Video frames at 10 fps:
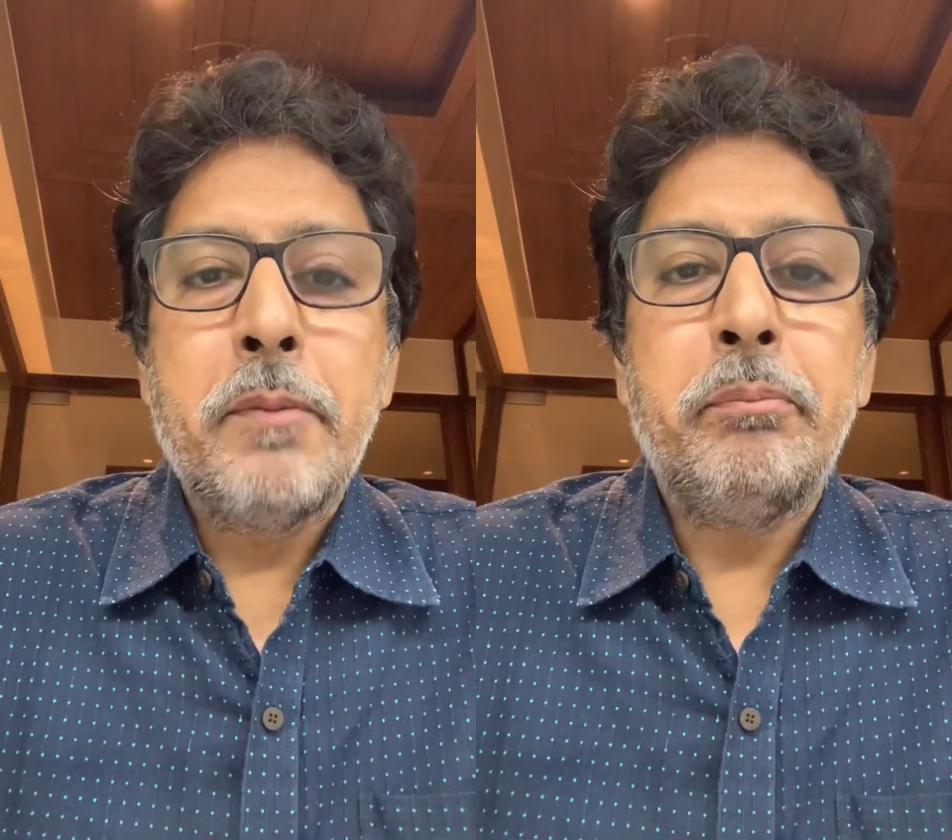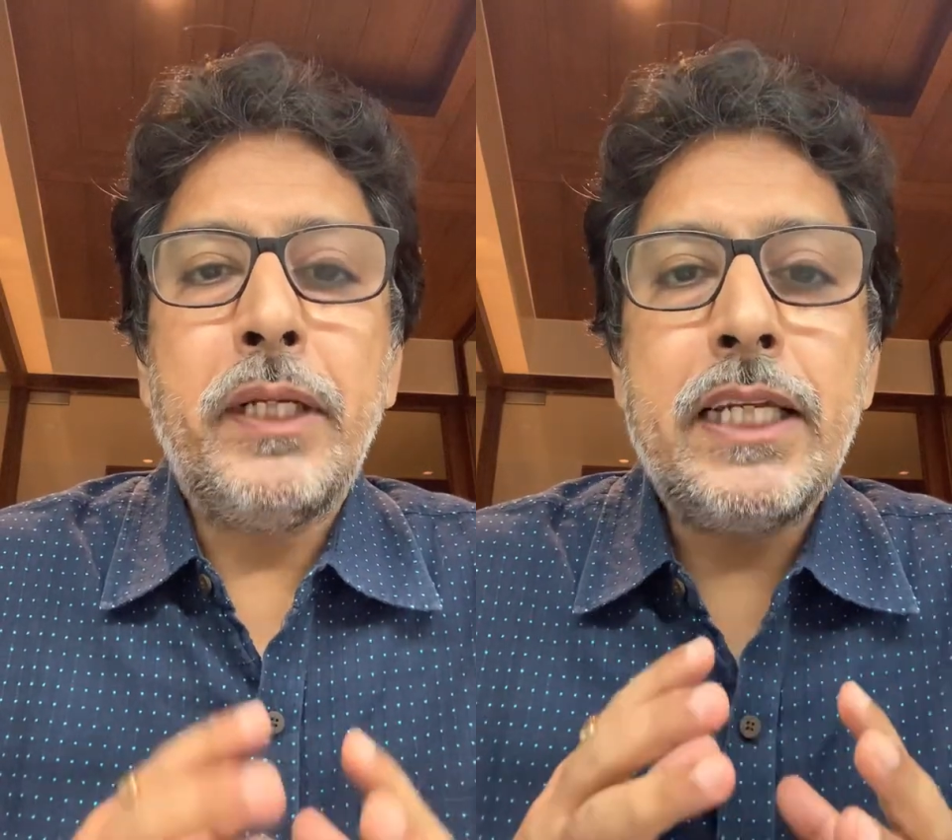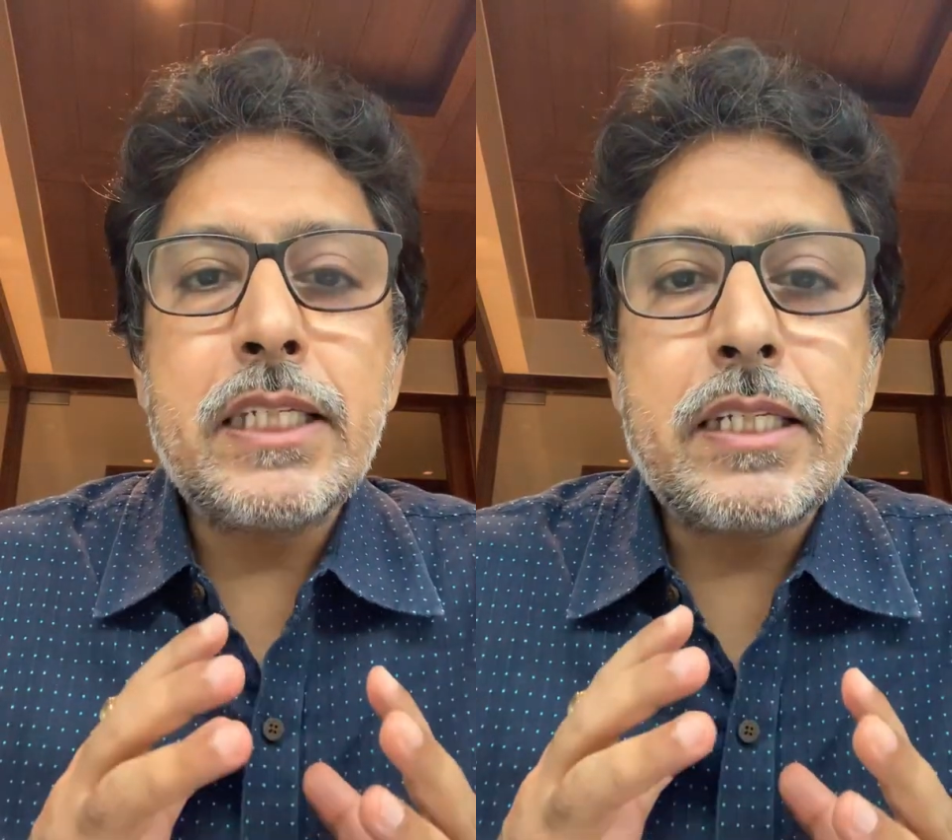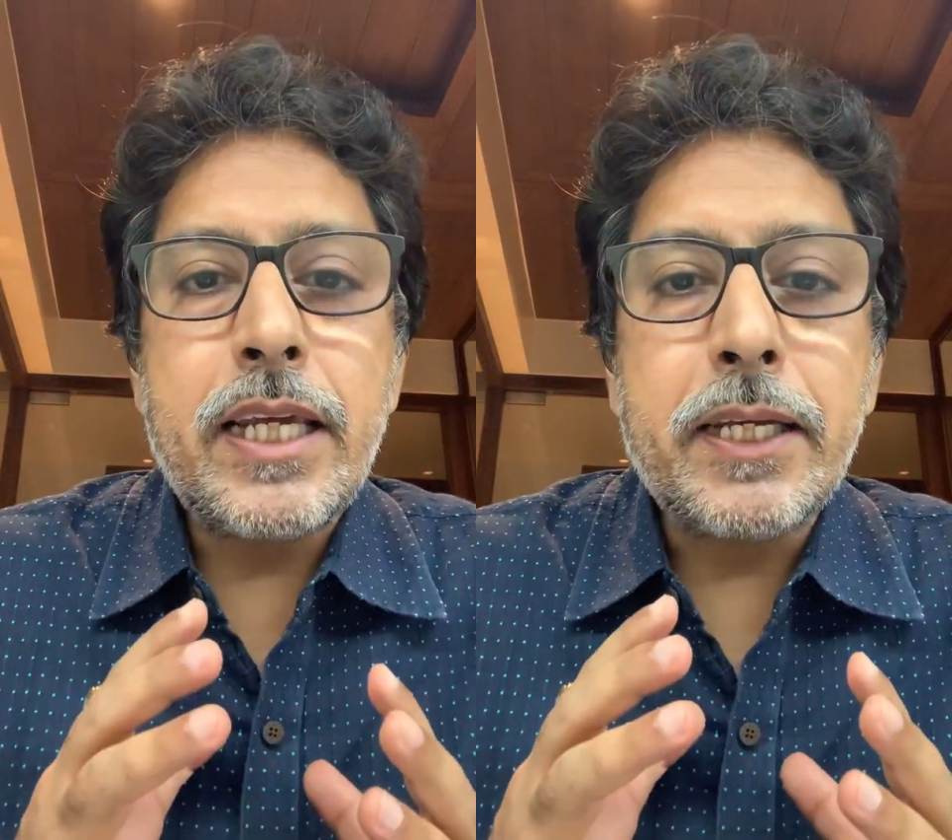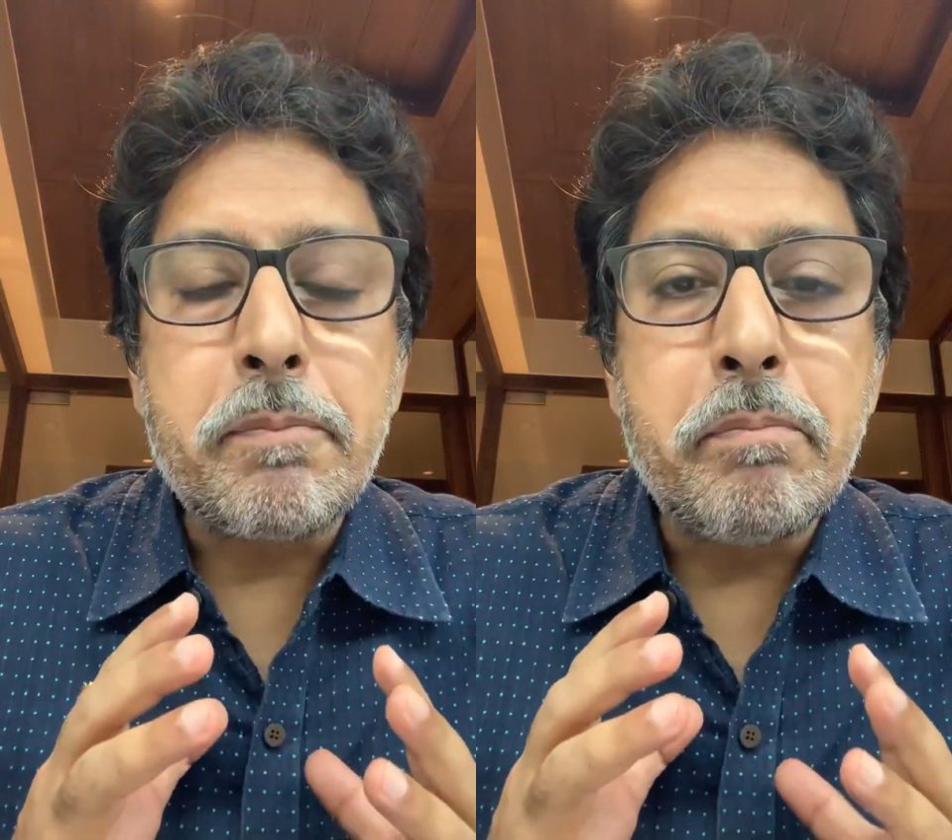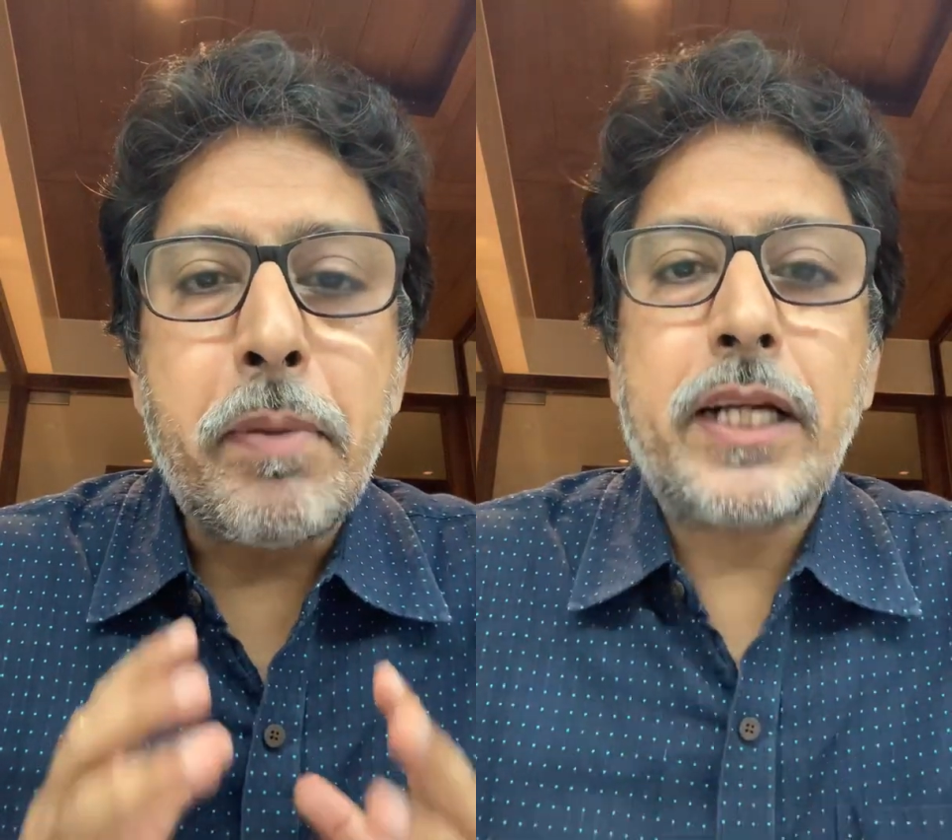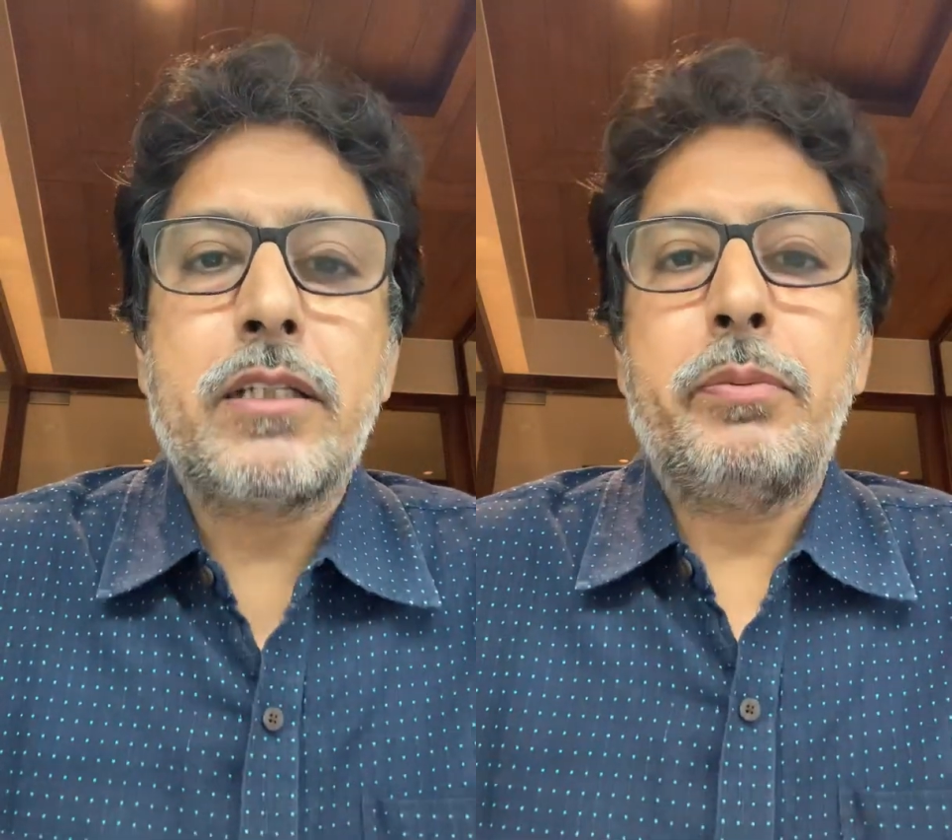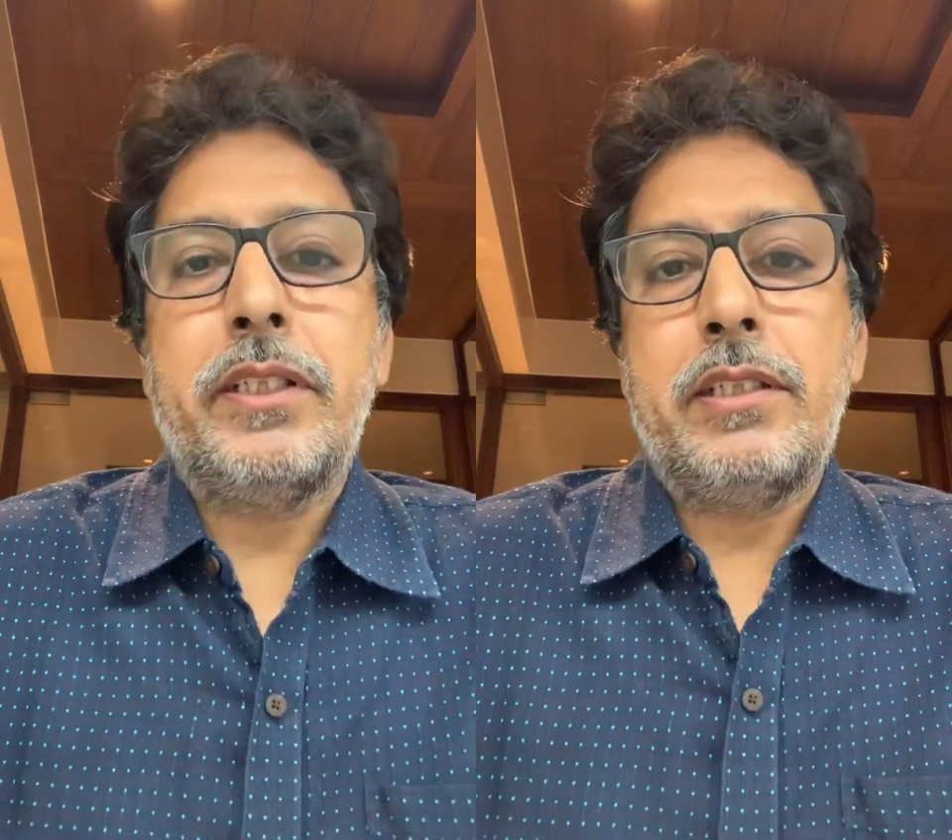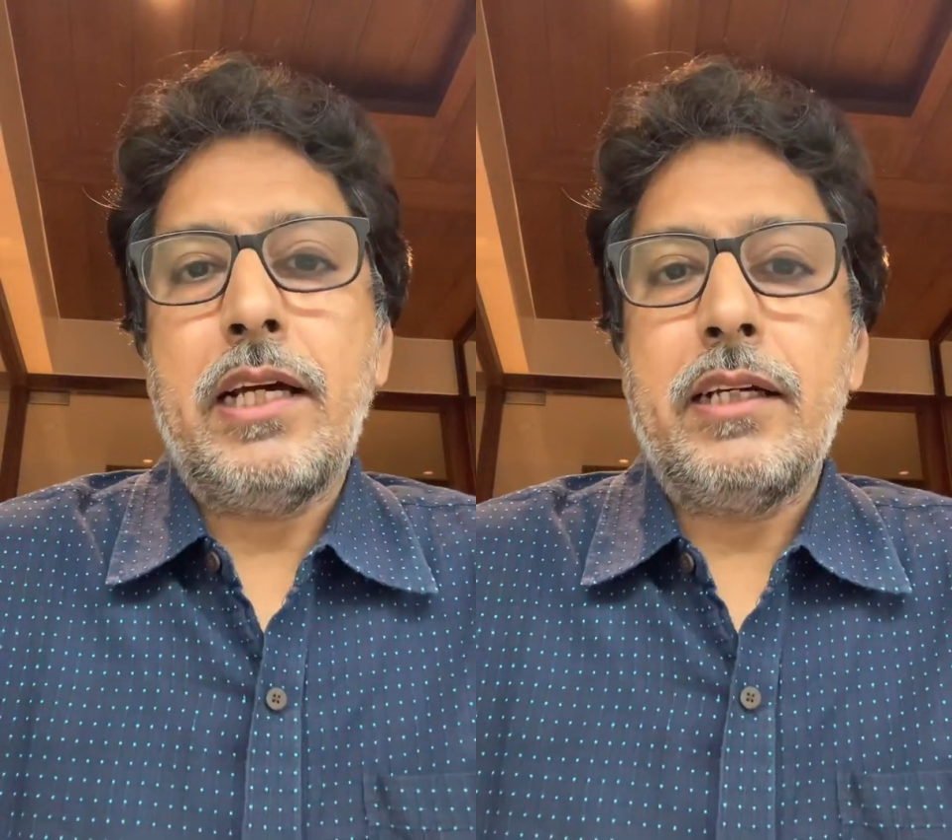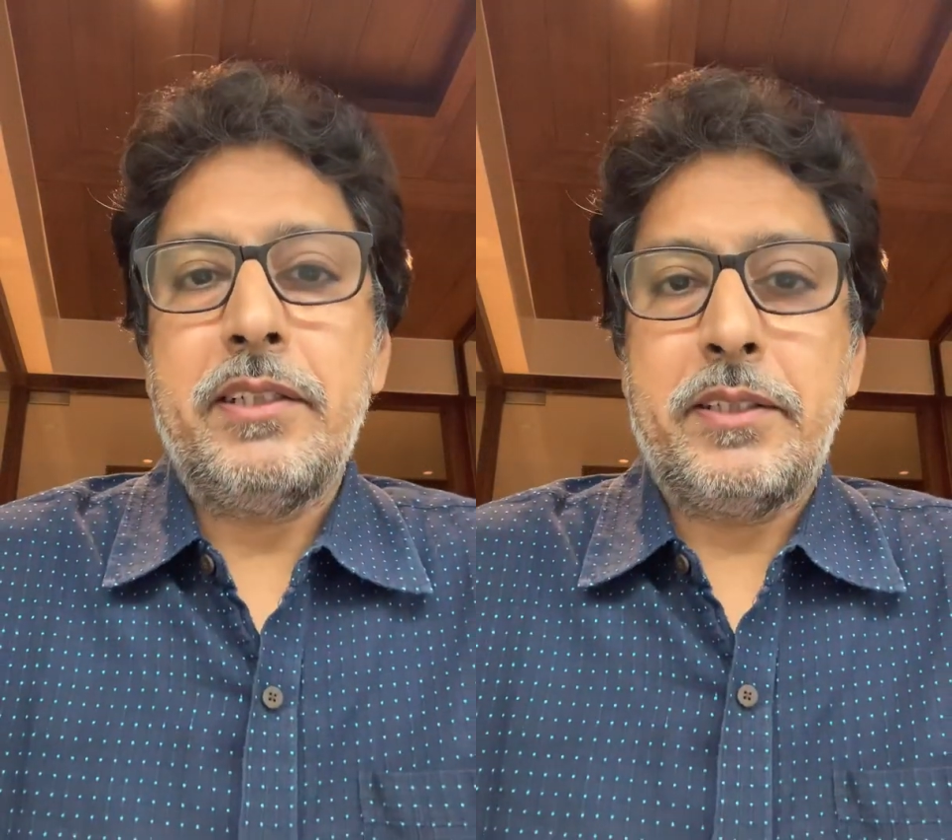Please take bets with
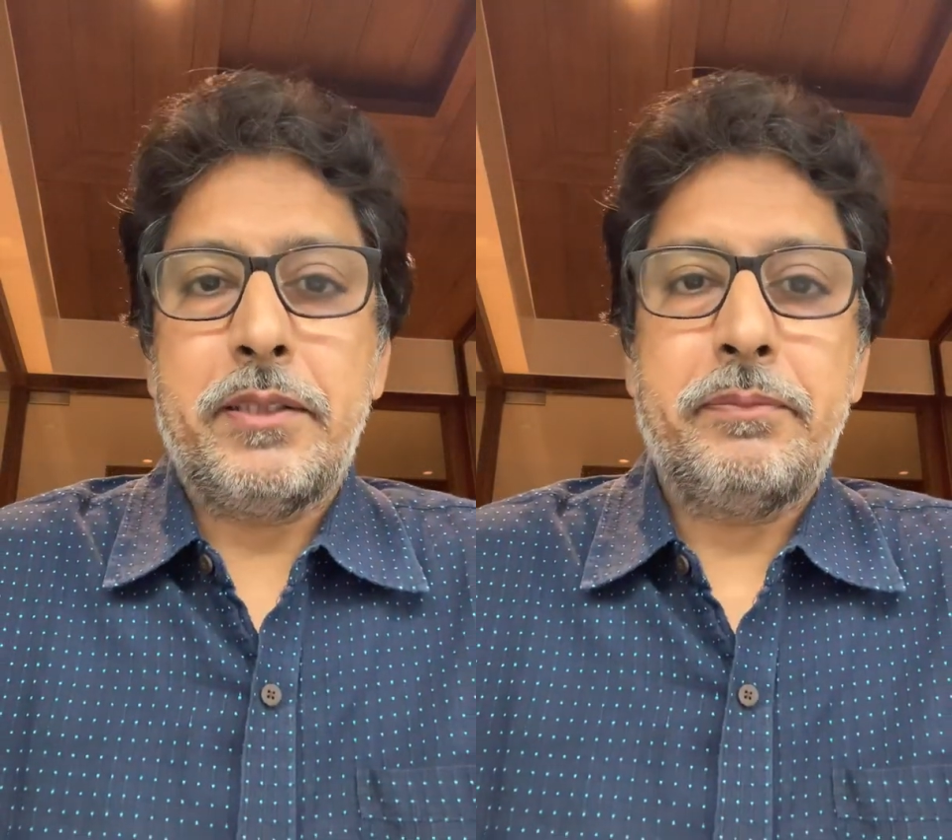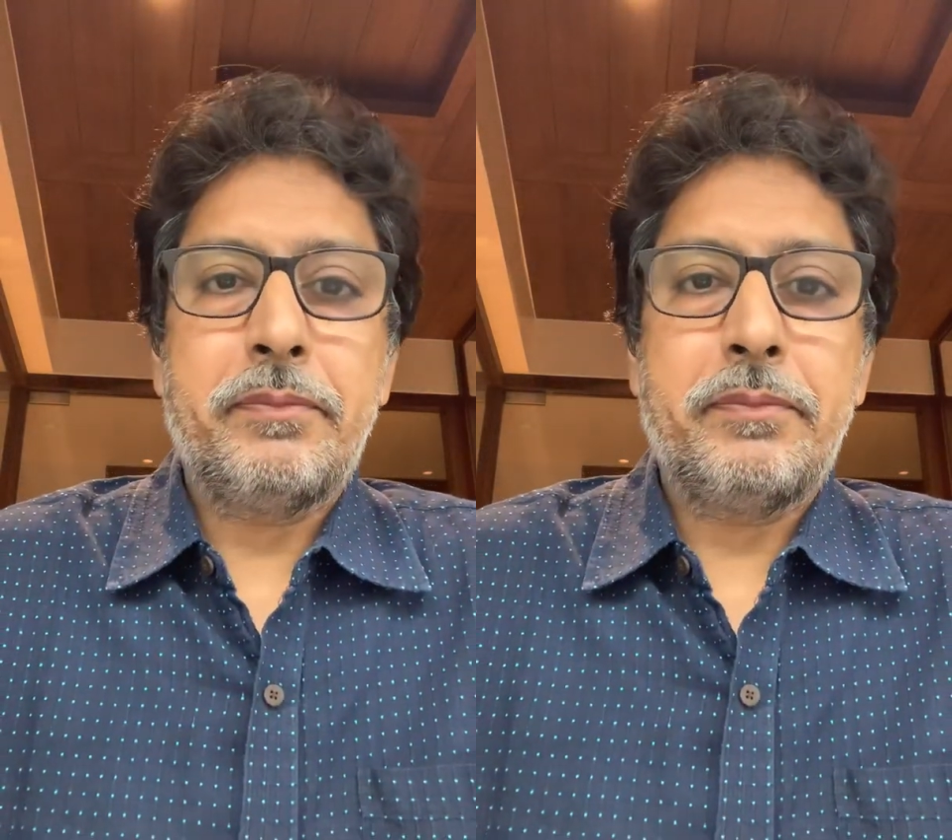talent.